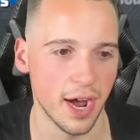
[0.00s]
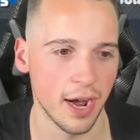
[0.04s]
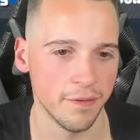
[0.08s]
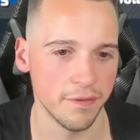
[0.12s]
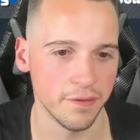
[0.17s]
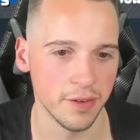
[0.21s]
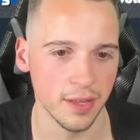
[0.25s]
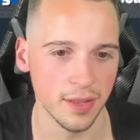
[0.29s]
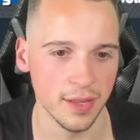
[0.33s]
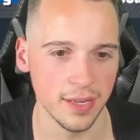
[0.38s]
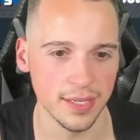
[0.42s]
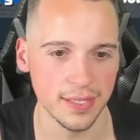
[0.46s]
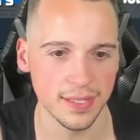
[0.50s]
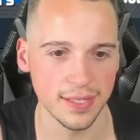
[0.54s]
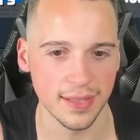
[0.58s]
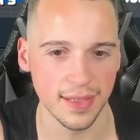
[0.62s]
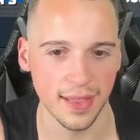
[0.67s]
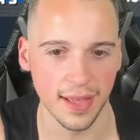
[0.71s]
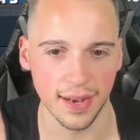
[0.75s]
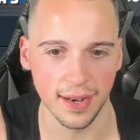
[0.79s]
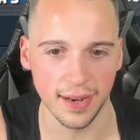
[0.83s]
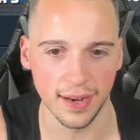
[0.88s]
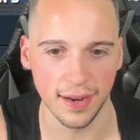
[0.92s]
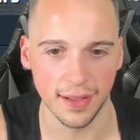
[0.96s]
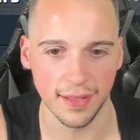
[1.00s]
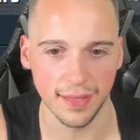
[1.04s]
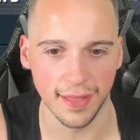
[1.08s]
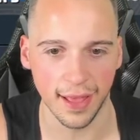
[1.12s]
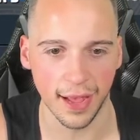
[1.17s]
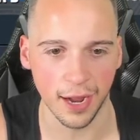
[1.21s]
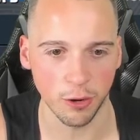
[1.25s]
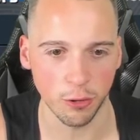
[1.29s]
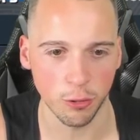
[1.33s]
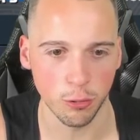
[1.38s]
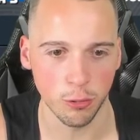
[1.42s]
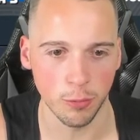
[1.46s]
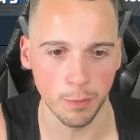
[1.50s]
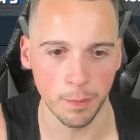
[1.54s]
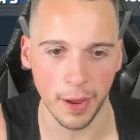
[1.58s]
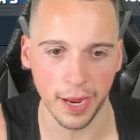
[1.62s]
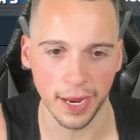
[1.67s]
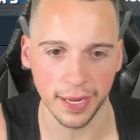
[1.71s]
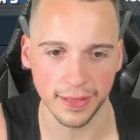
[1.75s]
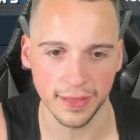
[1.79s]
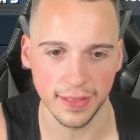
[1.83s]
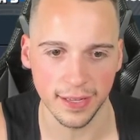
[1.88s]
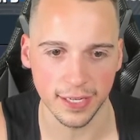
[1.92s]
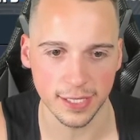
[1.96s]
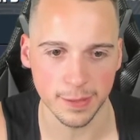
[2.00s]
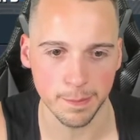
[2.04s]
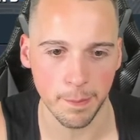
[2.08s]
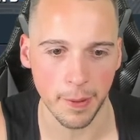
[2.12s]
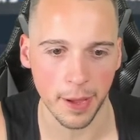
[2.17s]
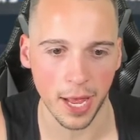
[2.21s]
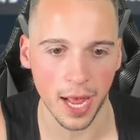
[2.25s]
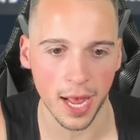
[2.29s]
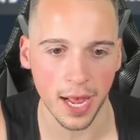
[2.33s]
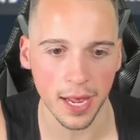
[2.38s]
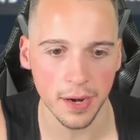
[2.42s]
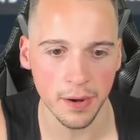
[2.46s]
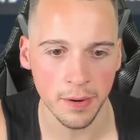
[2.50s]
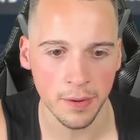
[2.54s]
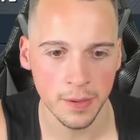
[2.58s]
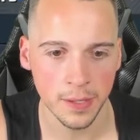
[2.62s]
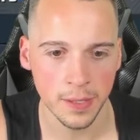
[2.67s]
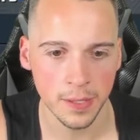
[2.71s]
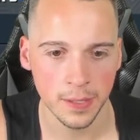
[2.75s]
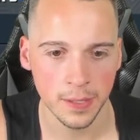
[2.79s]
after this, then that could make things bad.